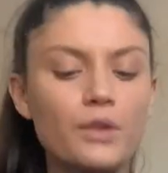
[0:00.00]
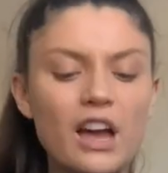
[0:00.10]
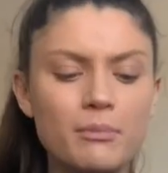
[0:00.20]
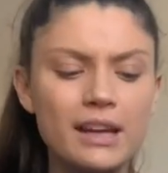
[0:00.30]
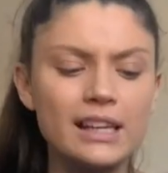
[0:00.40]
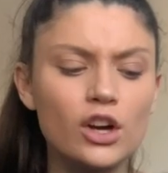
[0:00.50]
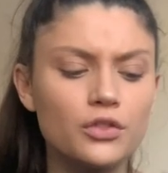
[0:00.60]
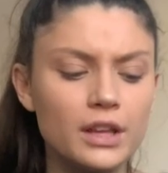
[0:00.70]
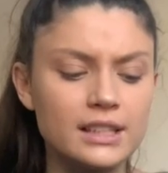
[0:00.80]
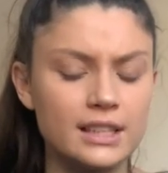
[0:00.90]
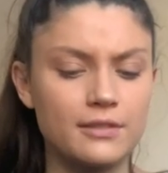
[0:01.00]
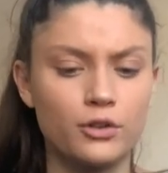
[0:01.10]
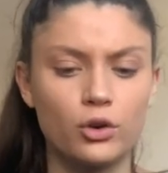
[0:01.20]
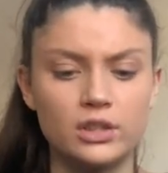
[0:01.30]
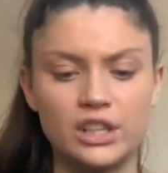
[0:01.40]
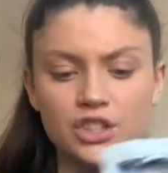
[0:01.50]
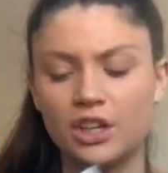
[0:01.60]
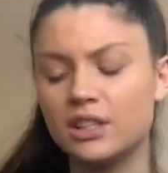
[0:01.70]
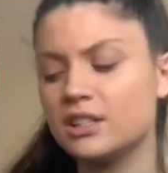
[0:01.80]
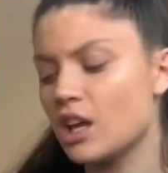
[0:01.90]
I've mainly got these for
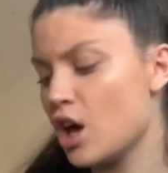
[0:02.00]
auditions